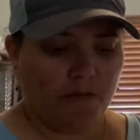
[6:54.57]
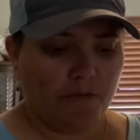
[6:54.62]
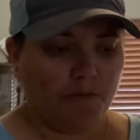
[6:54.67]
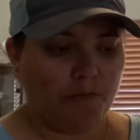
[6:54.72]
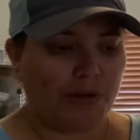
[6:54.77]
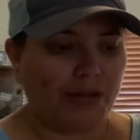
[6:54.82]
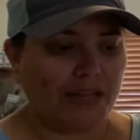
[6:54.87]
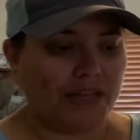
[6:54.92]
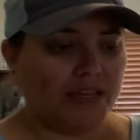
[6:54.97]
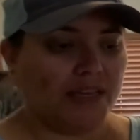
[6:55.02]

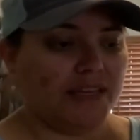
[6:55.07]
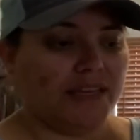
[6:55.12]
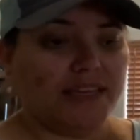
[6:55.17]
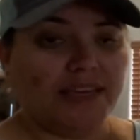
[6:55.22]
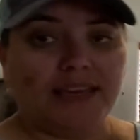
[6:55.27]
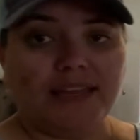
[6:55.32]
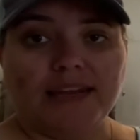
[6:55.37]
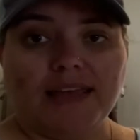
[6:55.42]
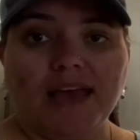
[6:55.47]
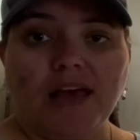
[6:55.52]
but
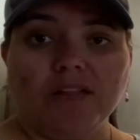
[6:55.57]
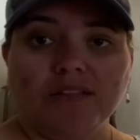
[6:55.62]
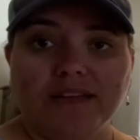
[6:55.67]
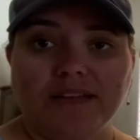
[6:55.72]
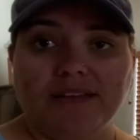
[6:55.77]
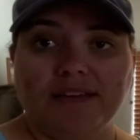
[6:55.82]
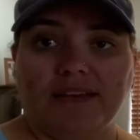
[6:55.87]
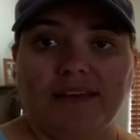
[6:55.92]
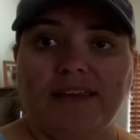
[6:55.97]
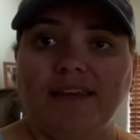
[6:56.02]
again,
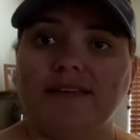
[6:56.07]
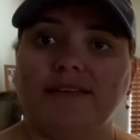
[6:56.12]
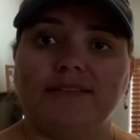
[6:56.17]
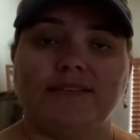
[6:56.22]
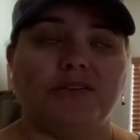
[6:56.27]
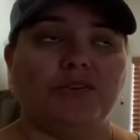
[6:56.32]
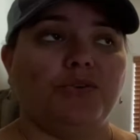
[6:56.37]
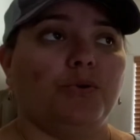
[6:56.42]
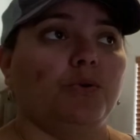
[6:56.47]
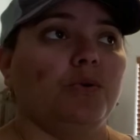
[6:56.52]
LED,
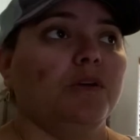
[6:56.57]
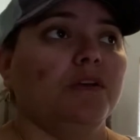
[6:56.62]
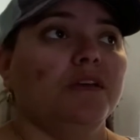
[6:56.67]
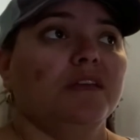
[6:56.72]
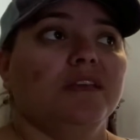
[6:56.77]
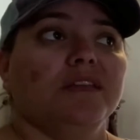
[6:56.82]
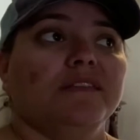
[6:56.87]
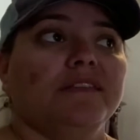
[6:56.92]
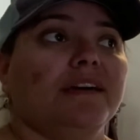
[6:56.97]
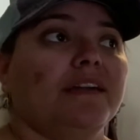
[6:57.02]
so
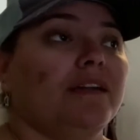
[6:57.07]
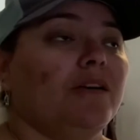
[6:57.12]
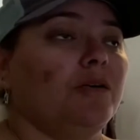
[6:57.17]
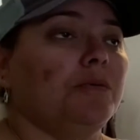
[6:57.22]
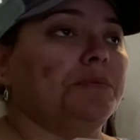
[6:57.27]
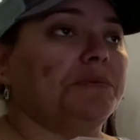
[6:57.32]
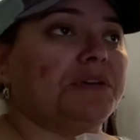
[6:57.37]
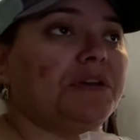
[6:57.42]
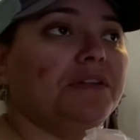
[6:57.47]
that helps.